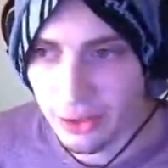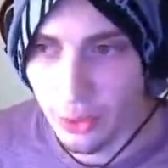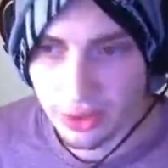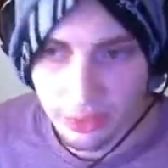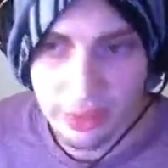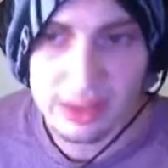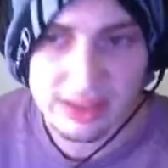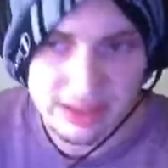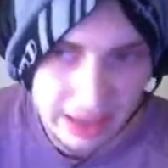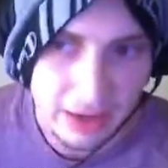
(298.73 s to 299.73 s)
are going
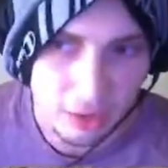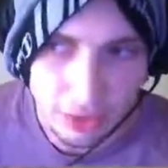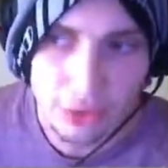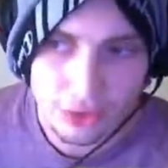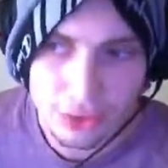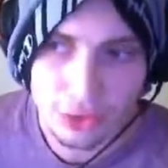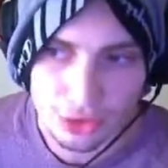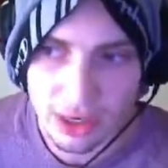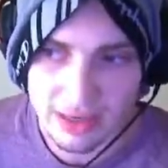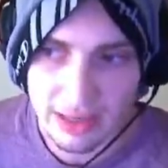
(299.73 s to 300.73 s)
to nail those two
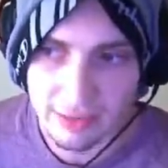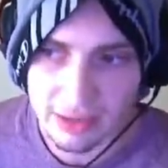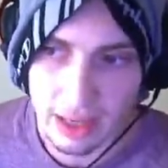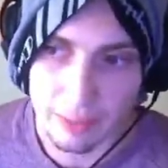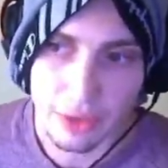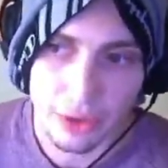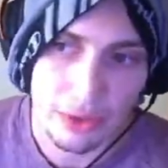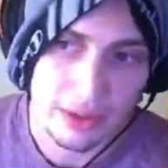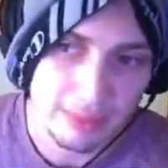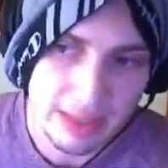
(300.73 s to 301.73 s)
shots every time. You're
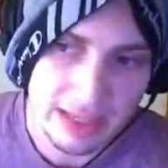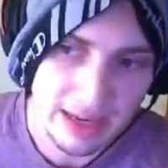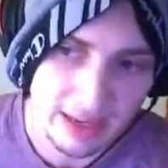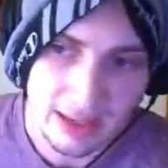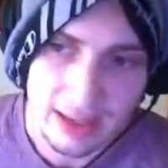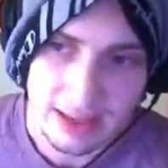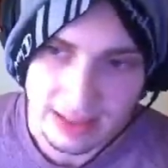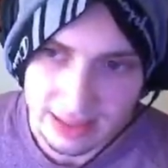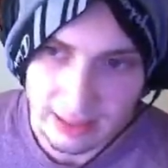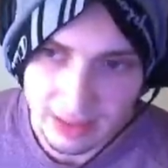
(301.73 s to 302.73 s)
going to be getting
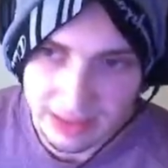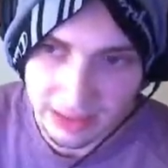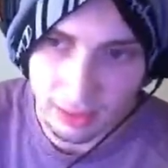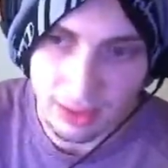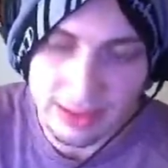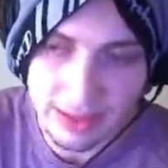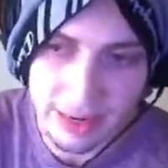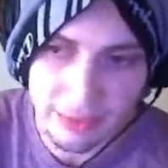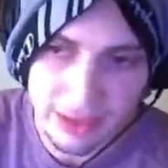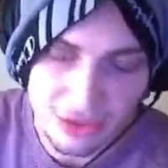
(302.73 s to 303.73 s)
that time to kill in
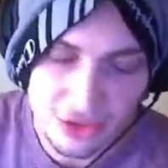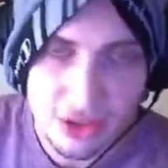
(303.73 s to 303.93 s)
that range